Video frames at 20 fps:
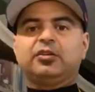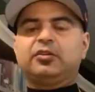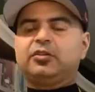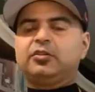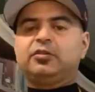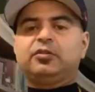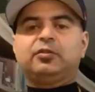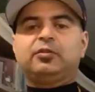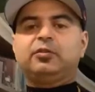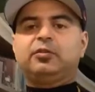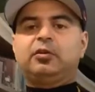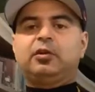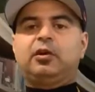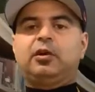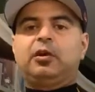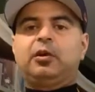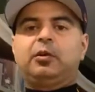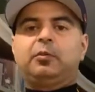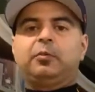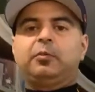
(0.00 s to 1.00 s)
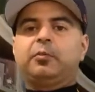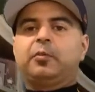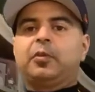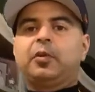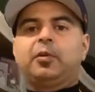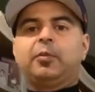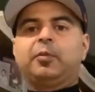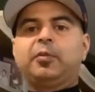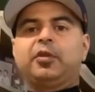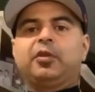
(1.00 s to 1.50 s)
to um
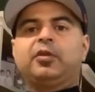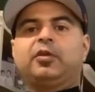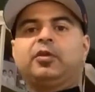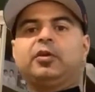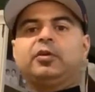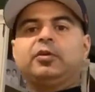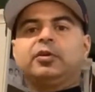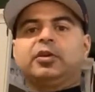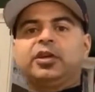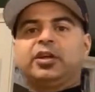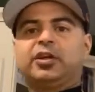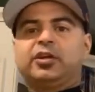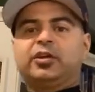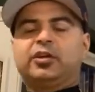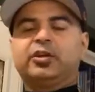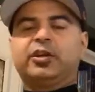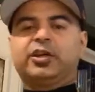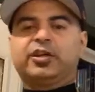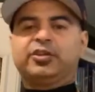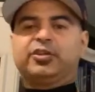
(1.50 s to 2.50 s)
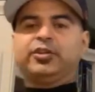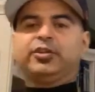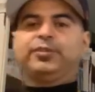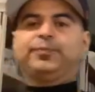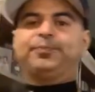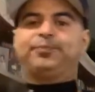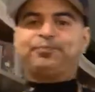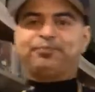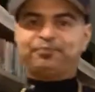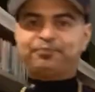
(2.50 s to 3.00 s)
be the kicker next
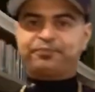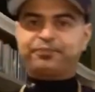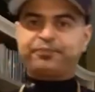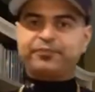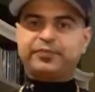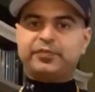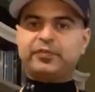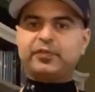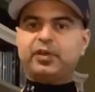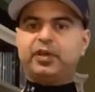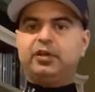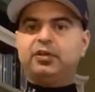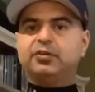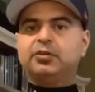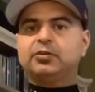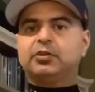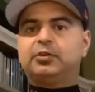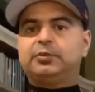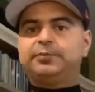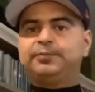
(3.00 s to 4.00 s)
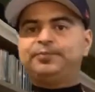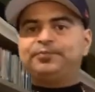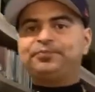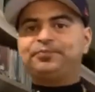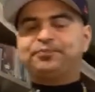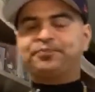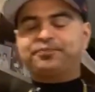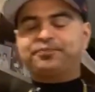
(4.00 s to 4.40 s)
year. So